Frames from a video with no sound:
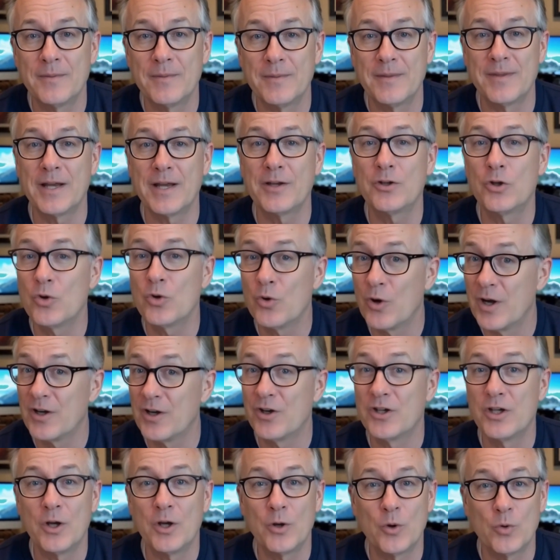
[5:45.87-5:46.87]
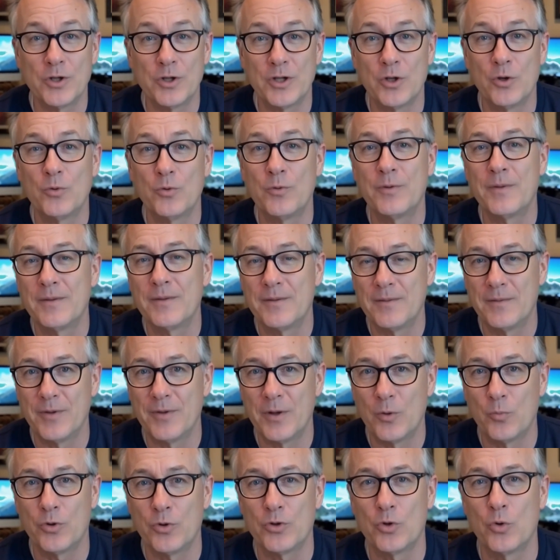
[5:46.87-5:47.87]
That strange yellow hue?
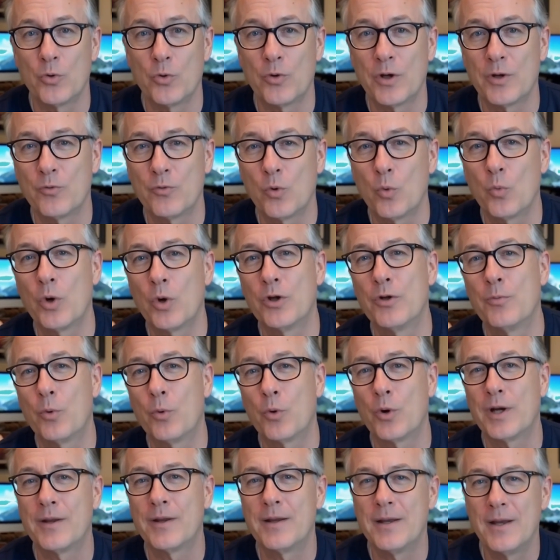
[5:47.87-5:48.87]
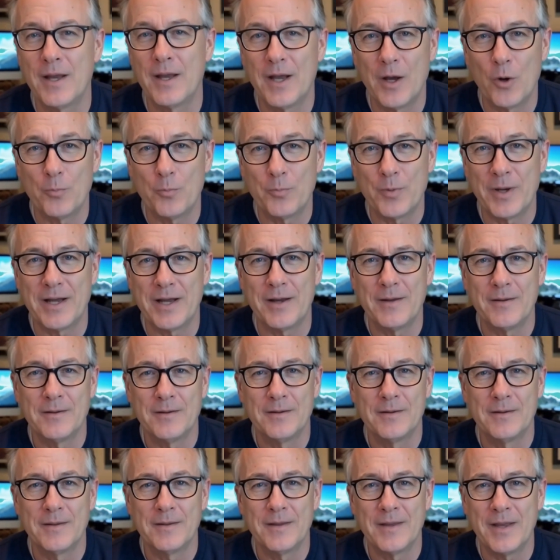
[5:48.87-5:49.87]
It was her liver whispering, "Help me."
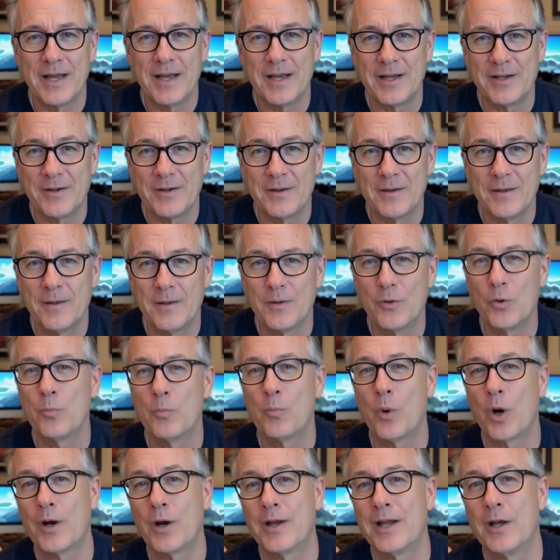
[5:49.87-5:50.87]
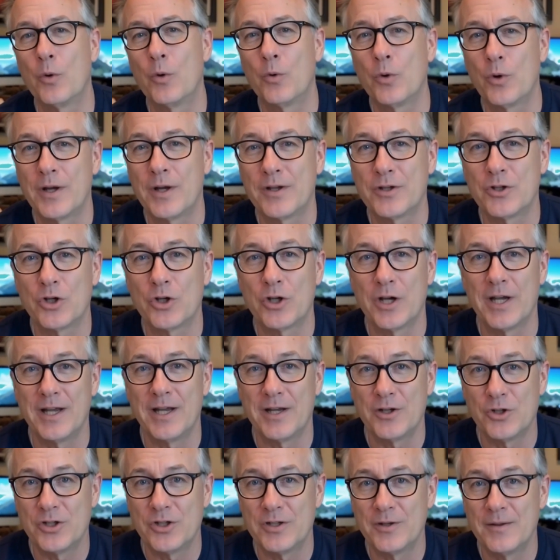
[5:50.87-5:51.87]
8. Your body odor has
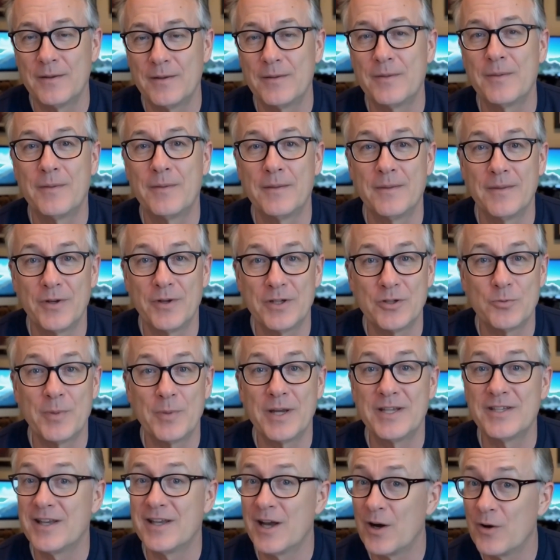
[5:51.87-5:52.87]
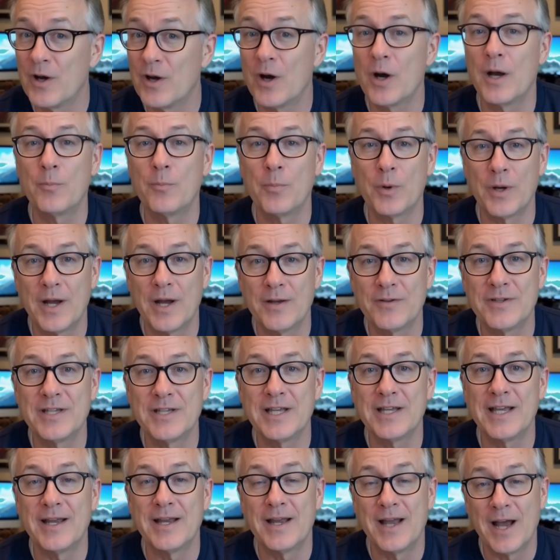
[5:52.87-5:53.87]
changed. This may sound odd, but I've
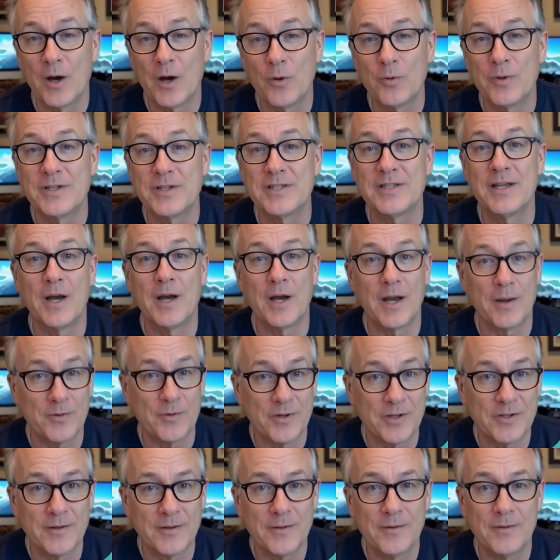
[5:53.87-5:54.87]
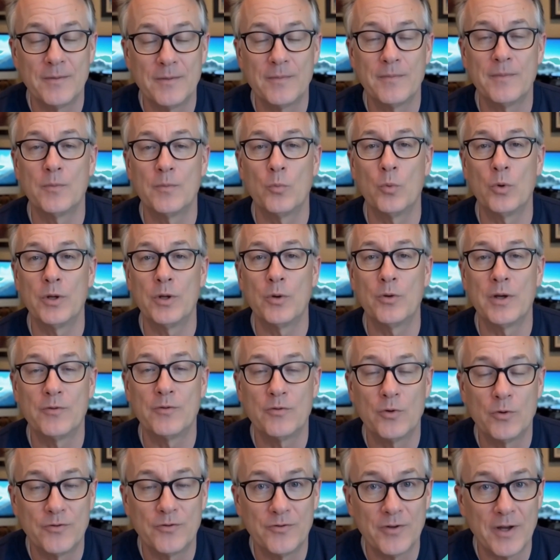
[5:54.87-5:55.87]
seen it countless times. When the
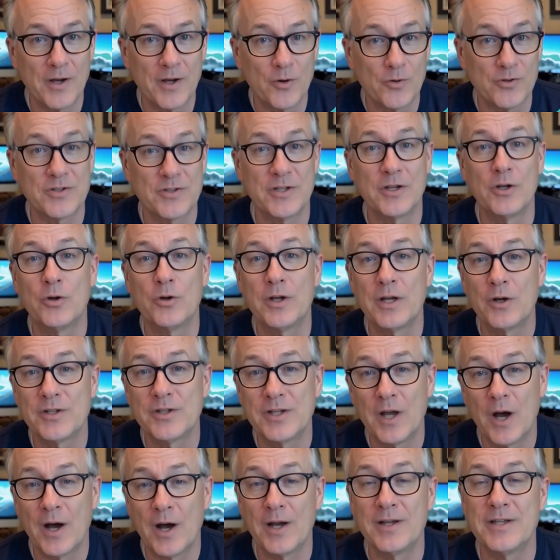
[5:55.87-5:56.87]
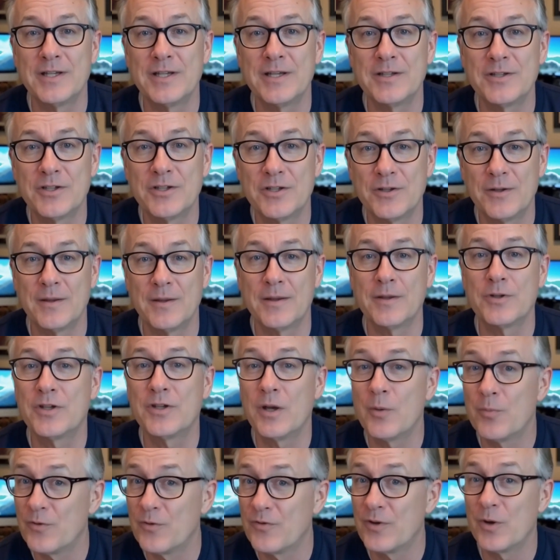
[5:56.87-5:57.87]
liver fails to clear toxins,
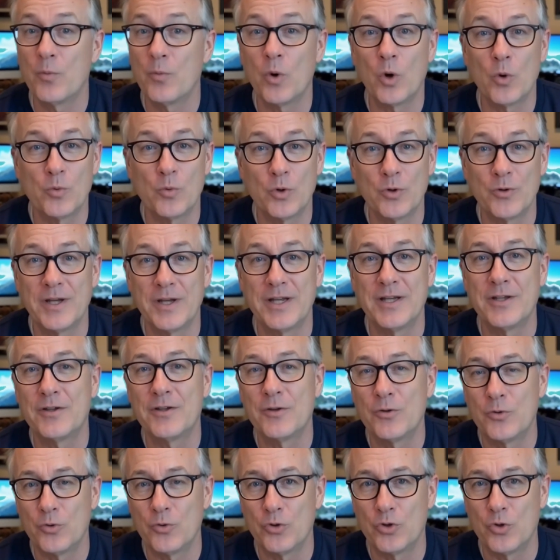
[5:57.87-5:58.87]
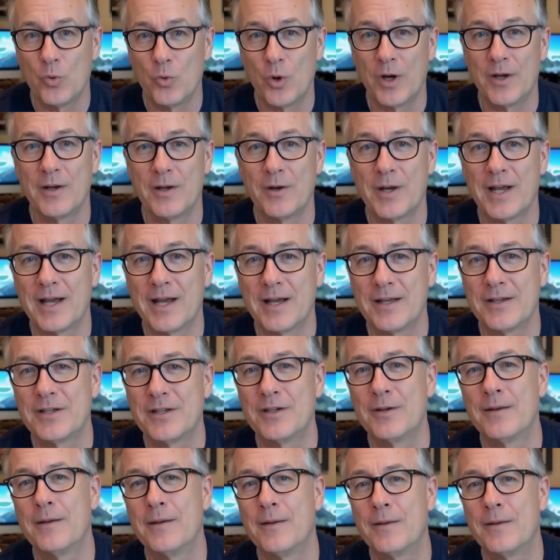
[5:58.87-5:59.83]
some of them are released through sweat glands,